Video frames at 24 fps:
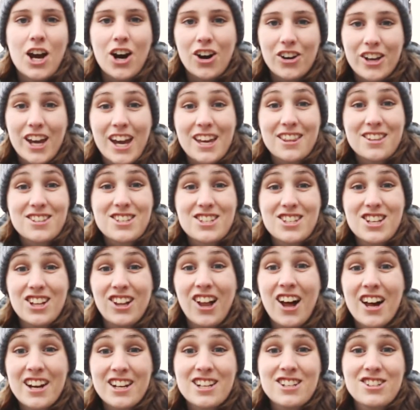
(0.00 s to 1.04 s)
Okay, this is a
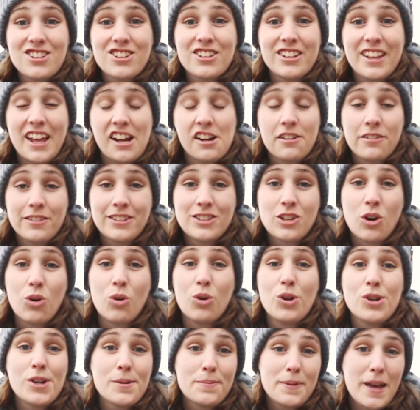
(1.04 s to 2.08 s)
lot easier than having to
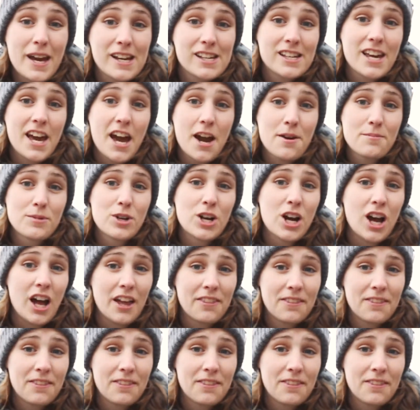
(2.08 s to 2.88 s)
hold up that camera